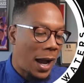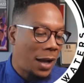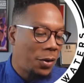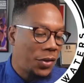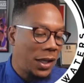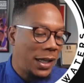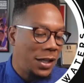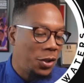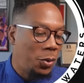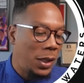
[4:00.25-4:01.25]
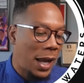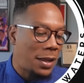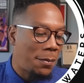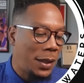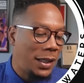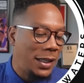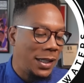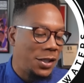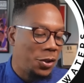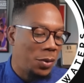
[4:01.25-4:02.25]
I don't think he knew he had the ability
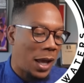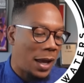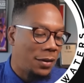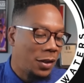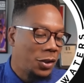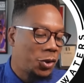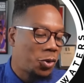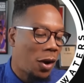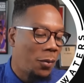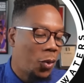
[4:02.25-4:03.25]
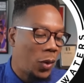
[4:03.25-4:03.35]
to do that. Trump